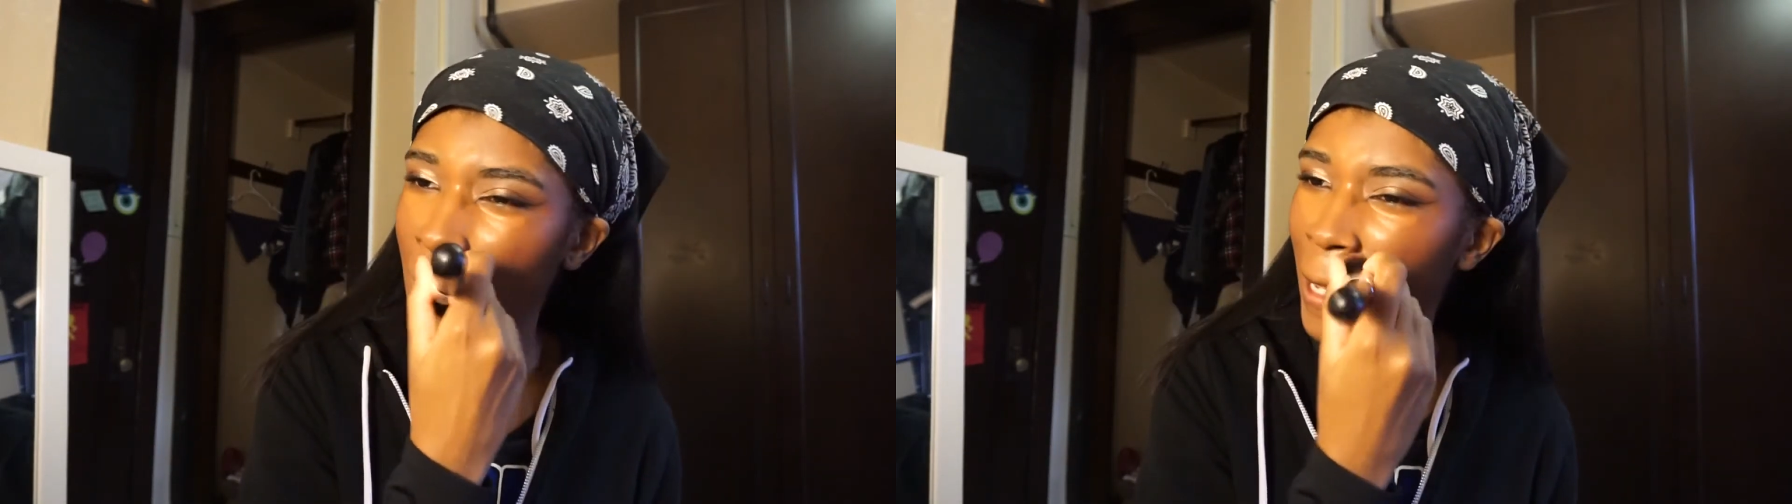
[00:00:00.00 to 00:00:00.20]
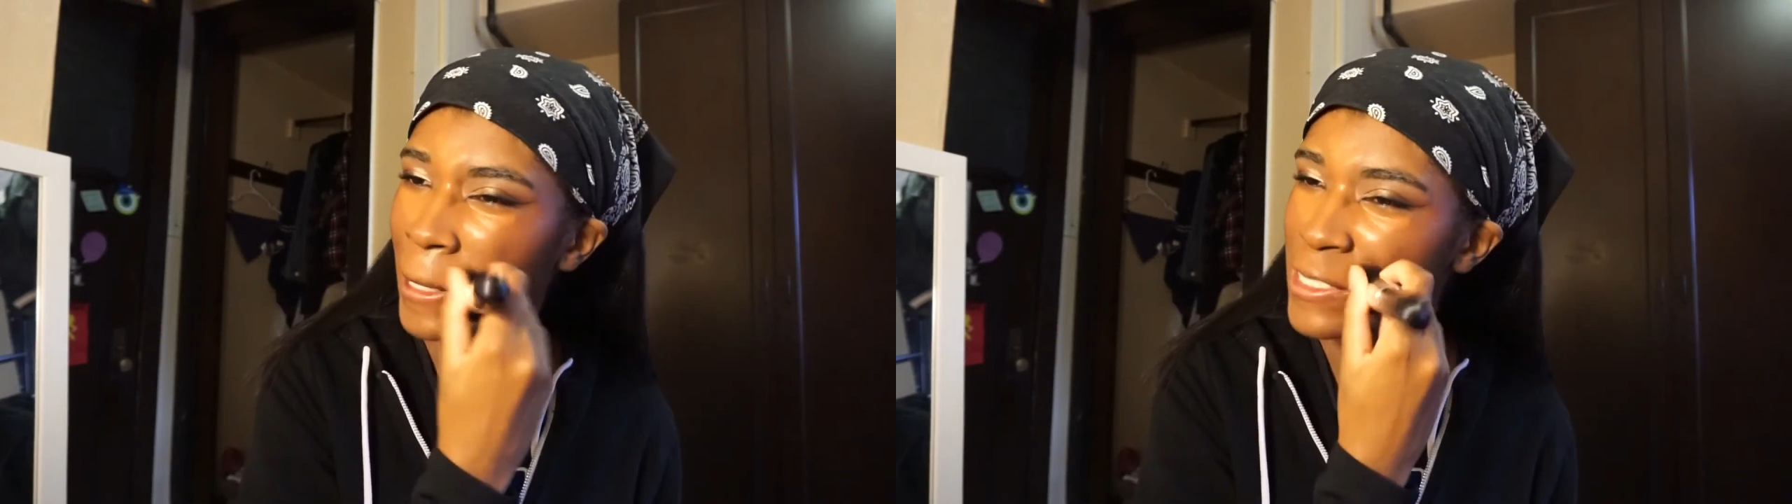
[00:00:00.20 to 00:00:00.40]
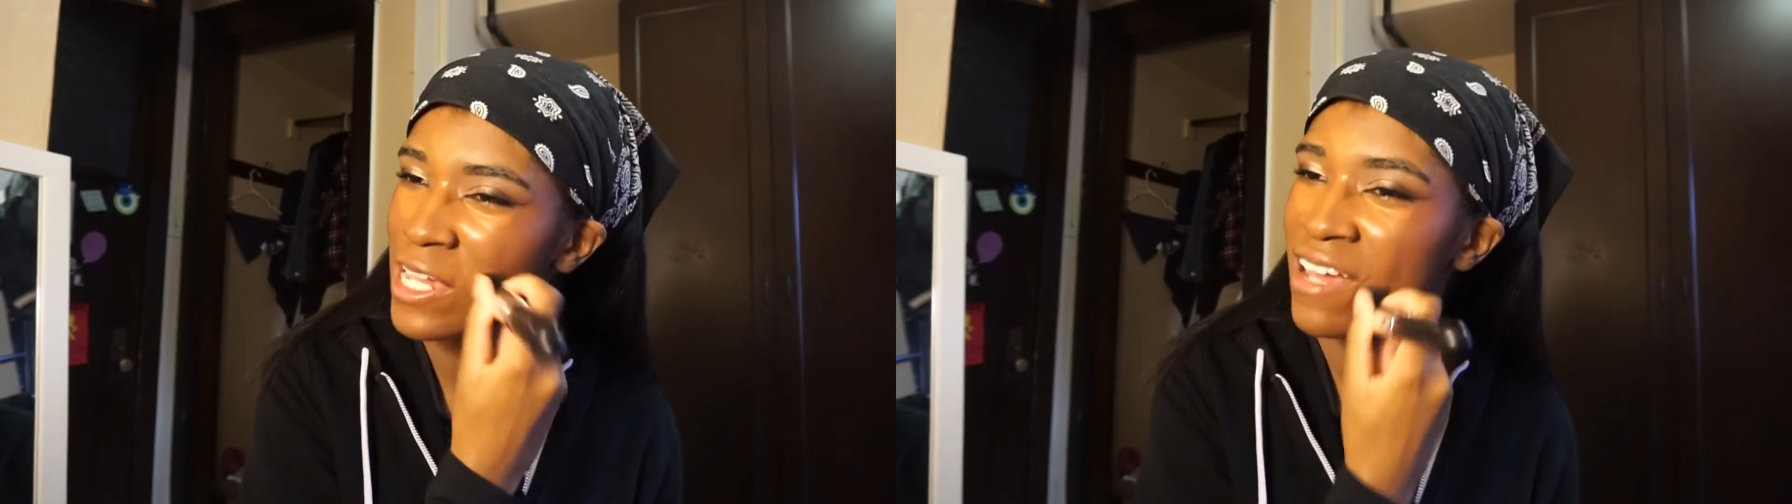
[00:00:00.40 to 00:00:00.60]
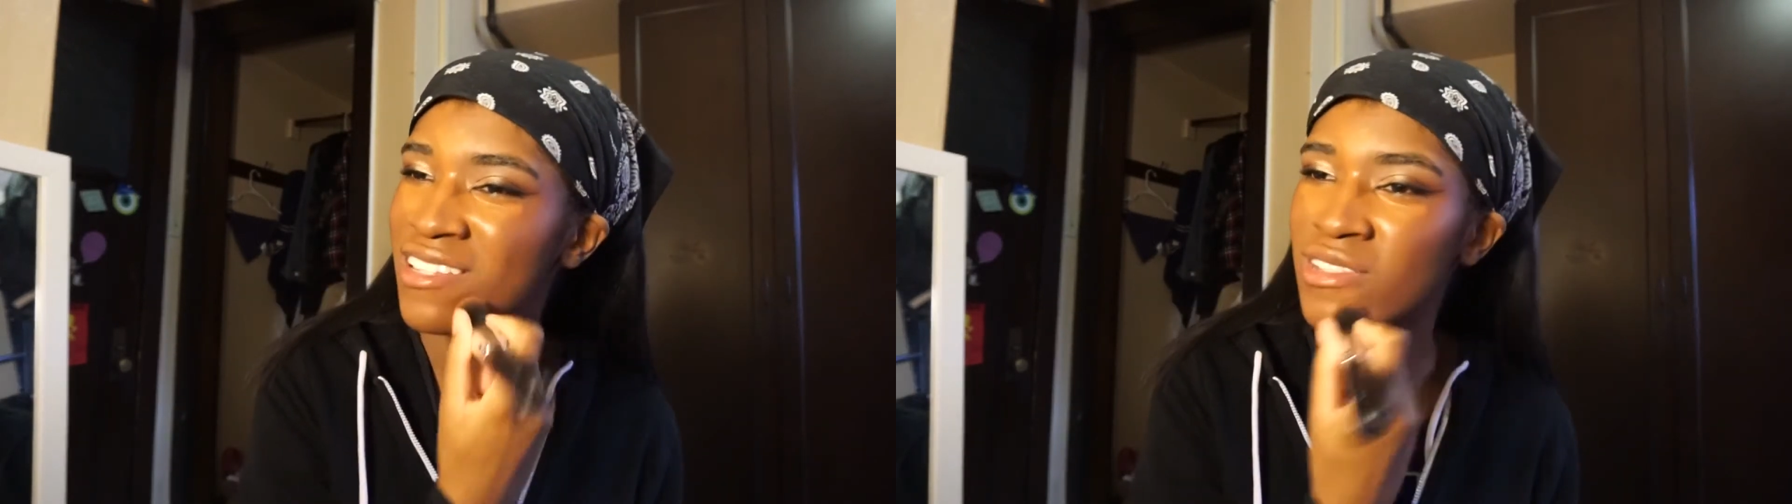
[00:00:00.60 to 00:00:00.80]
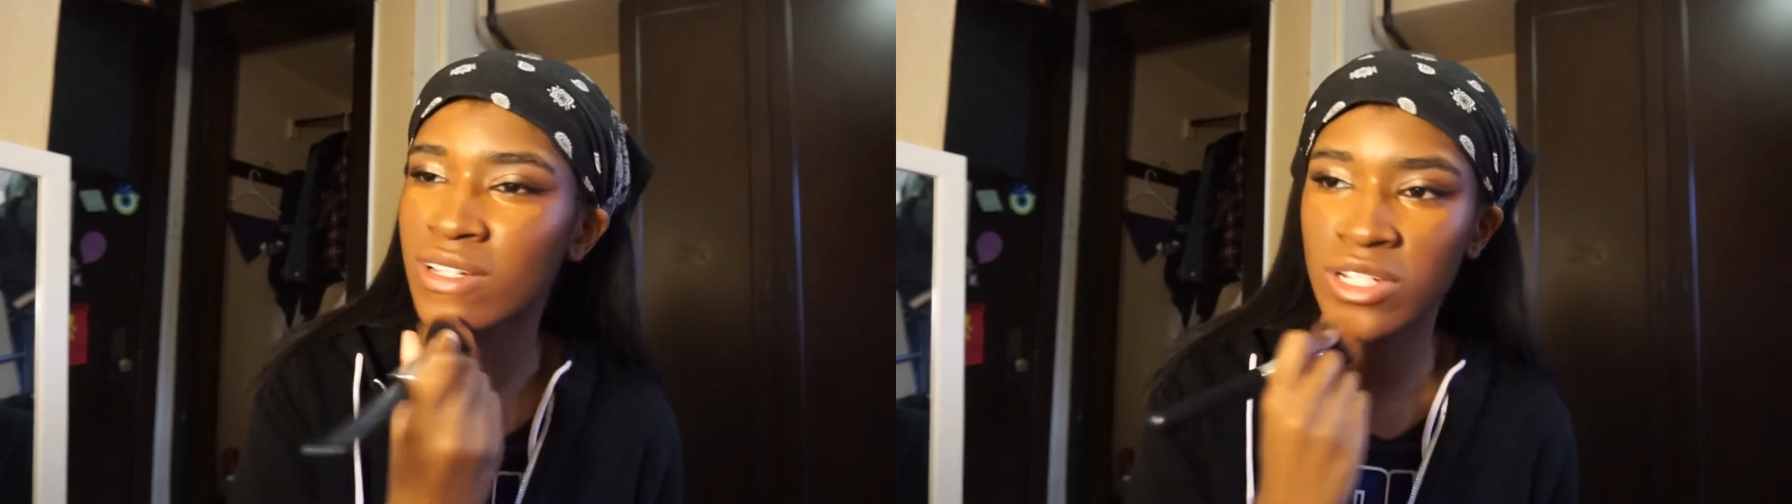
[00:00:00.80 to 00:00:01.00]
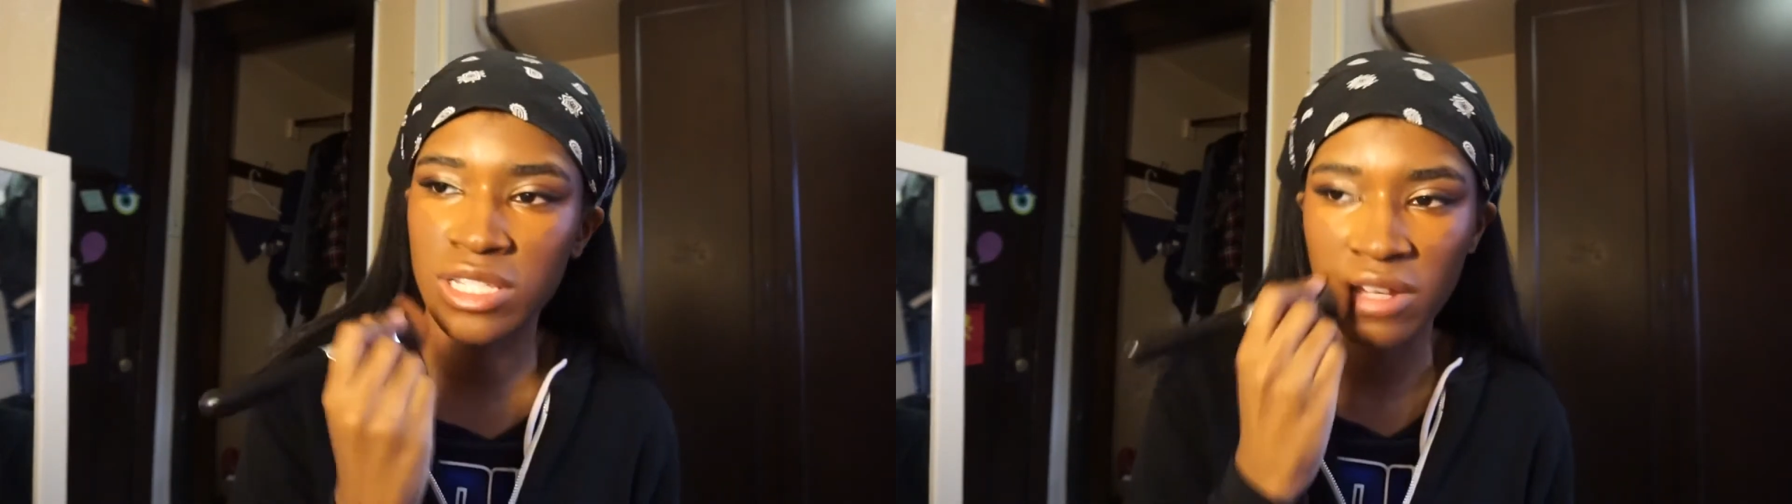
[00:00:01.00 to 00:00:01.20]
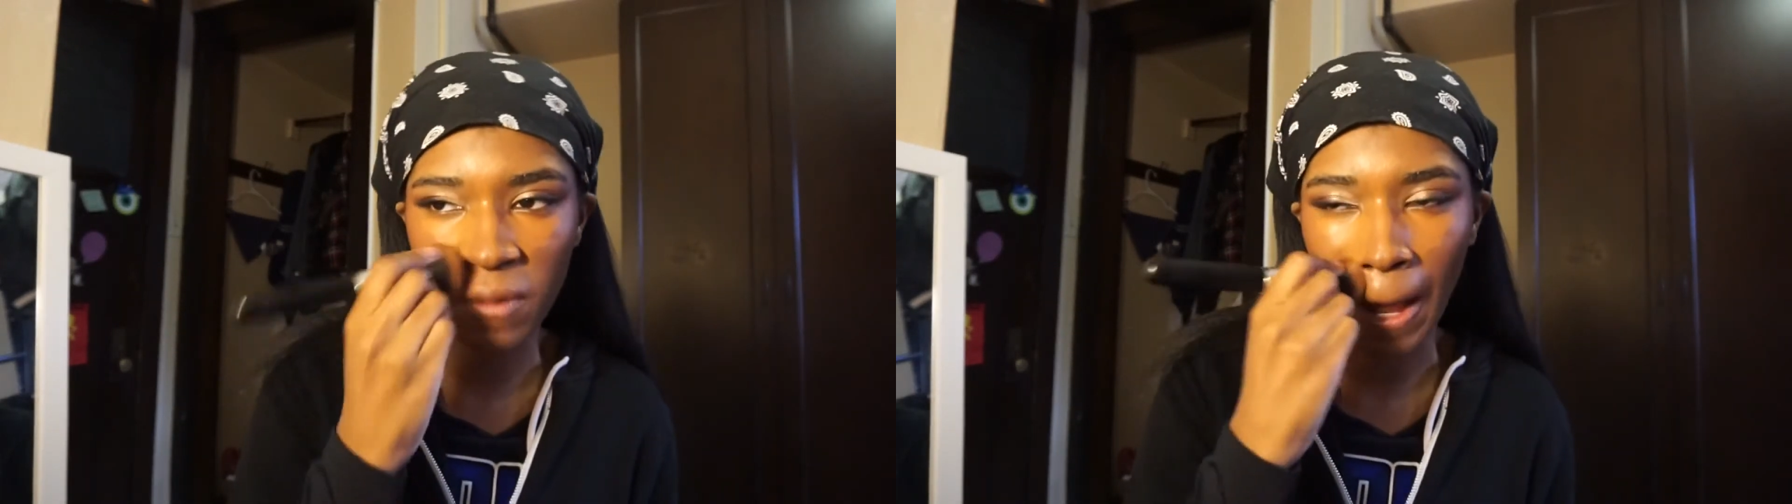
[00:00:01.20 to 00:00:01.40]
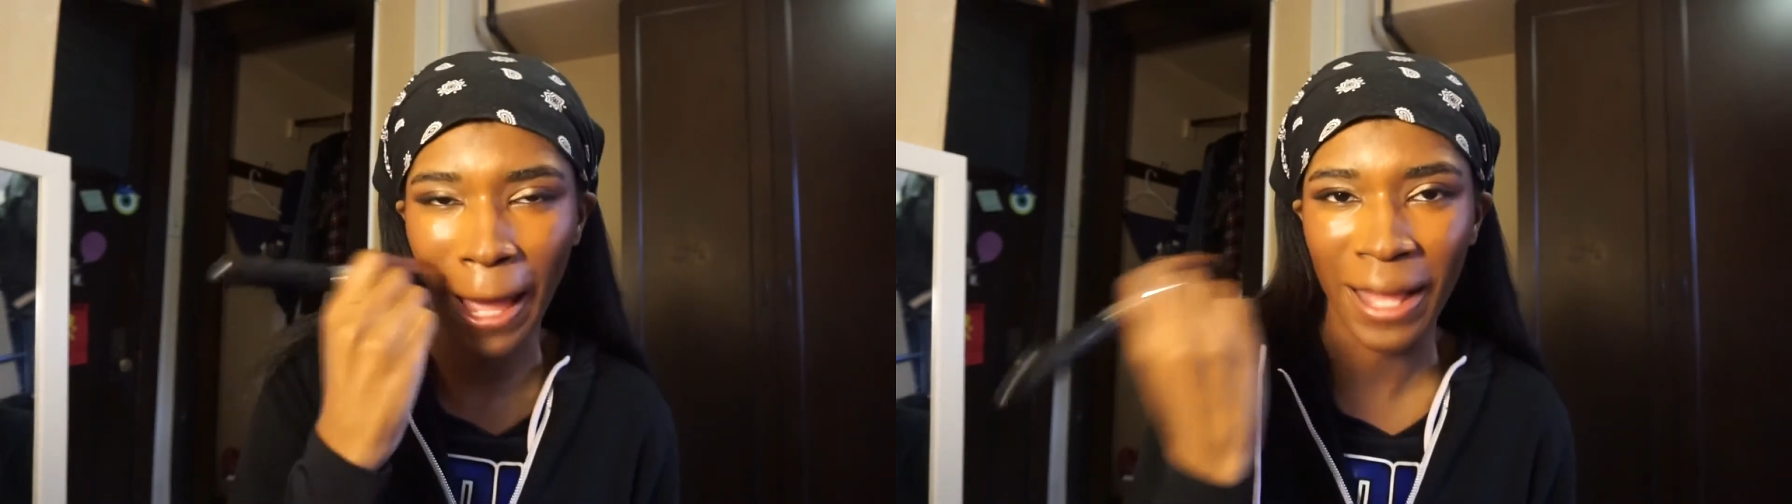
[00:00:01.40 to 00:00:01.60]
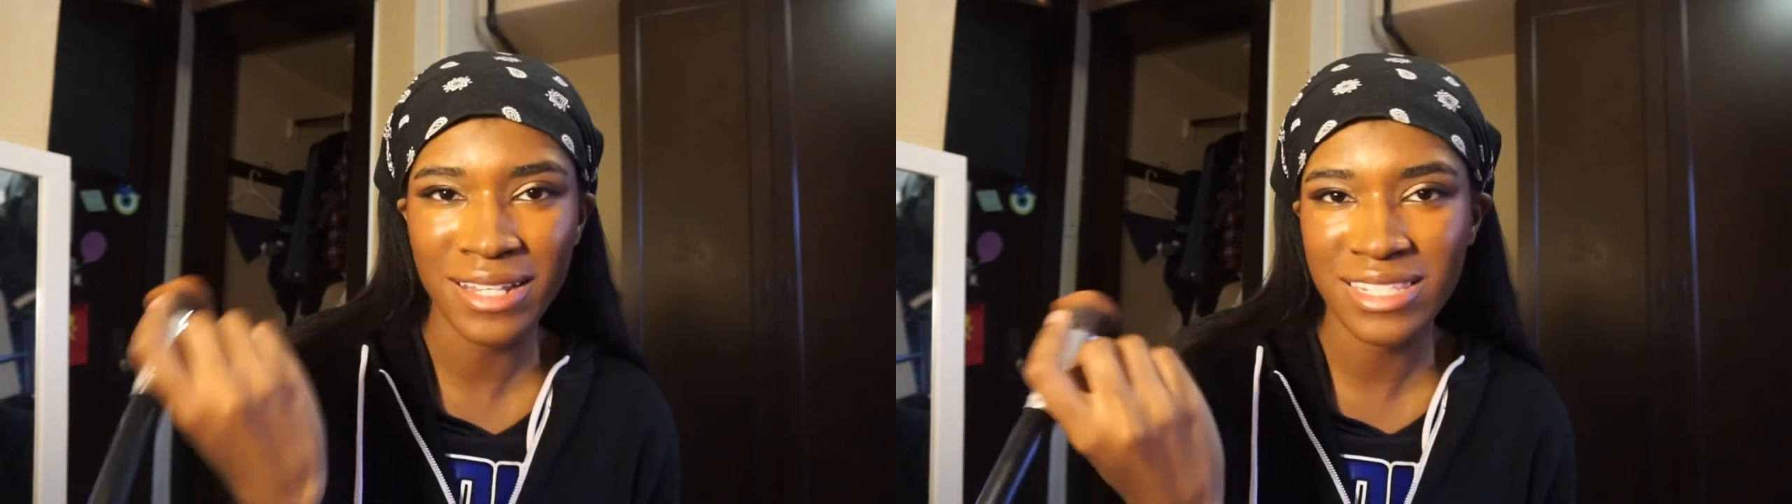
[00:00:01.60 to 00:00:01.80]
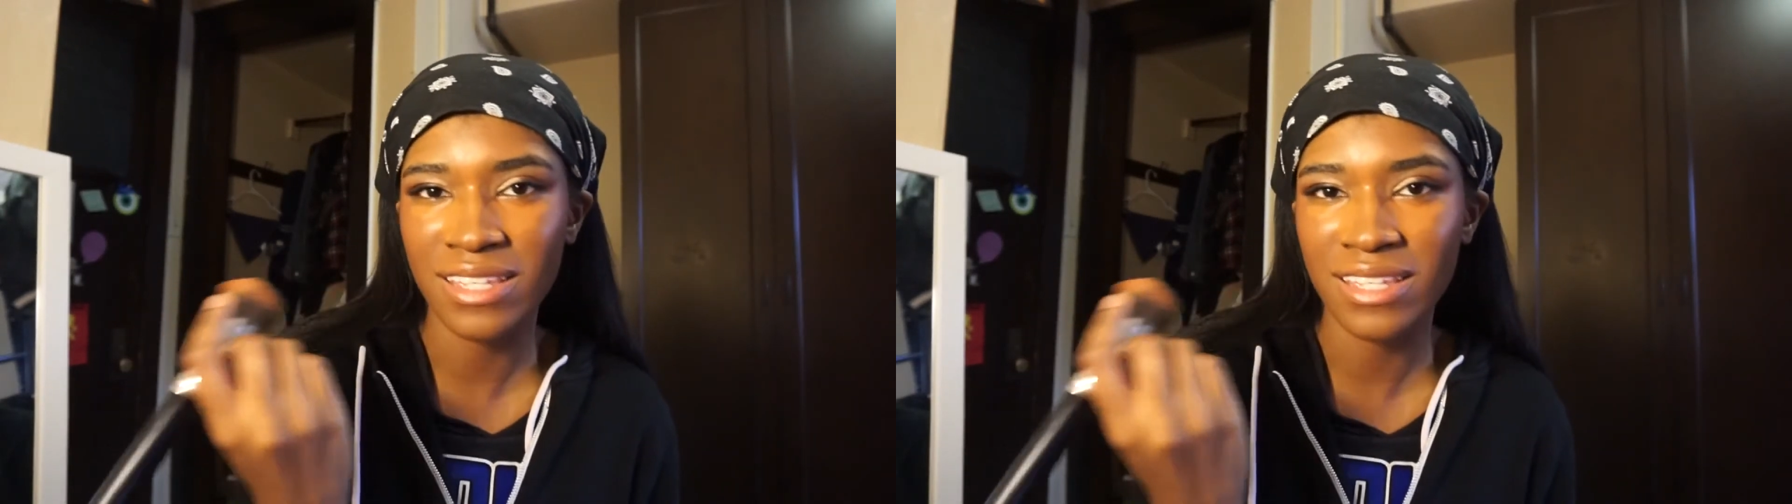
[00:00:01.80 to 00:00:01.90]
at jazz, so I just never asked.